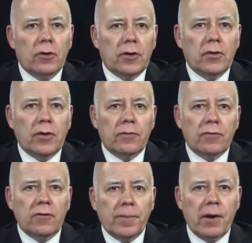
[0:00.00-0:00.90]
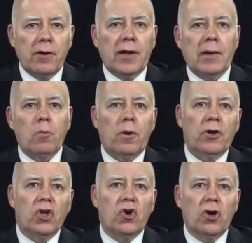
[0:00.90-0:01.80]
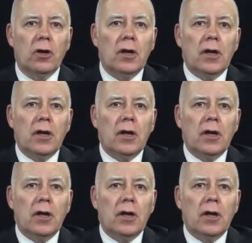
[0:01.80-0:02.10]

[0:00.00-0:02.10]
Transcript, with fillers: a sort of paradigm where you're